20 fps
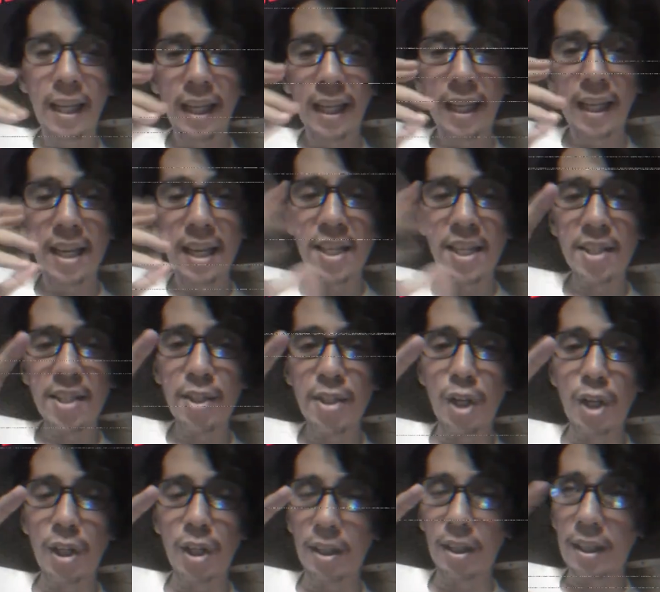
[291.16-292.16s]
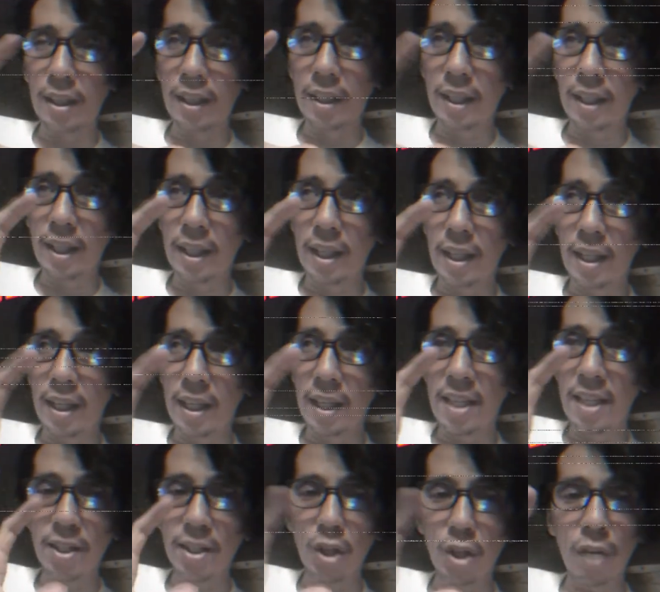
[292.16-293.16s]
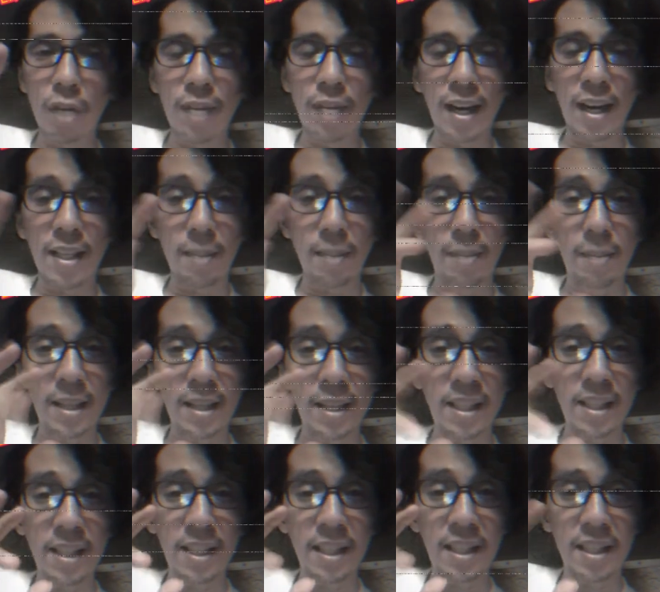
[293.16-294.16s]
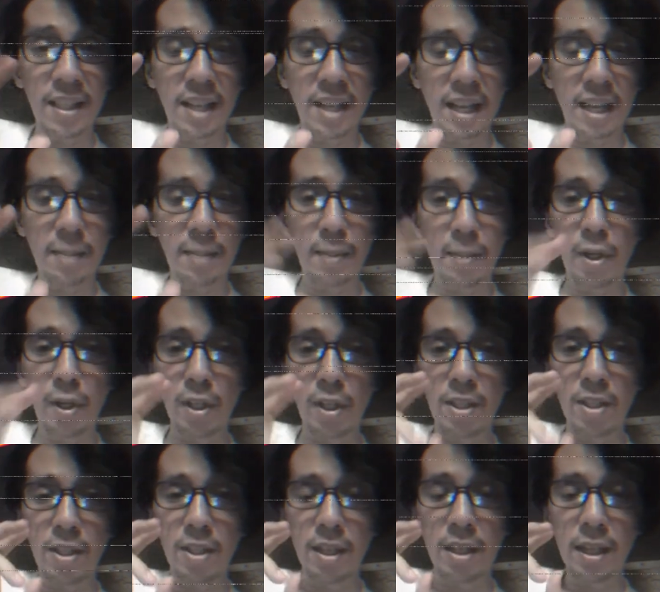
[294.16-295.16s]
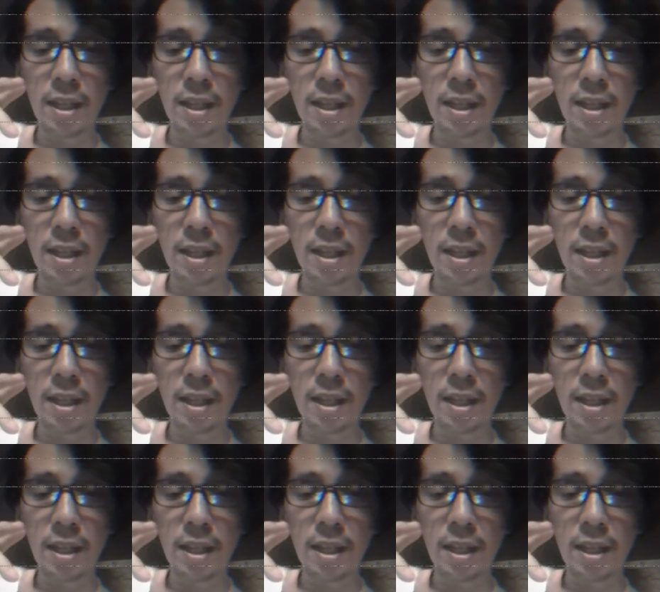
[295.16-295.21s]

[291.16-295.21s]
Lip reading: He saw that as a blessing in disguise, because